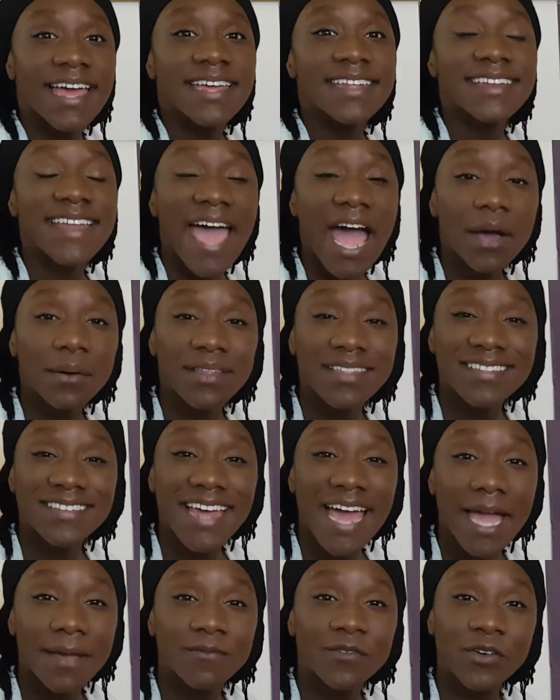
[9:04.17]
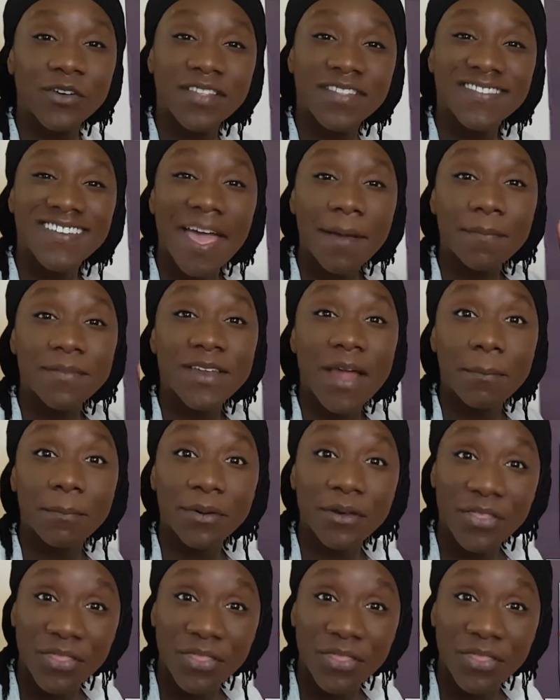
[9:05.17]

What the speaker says: Now it's time for step number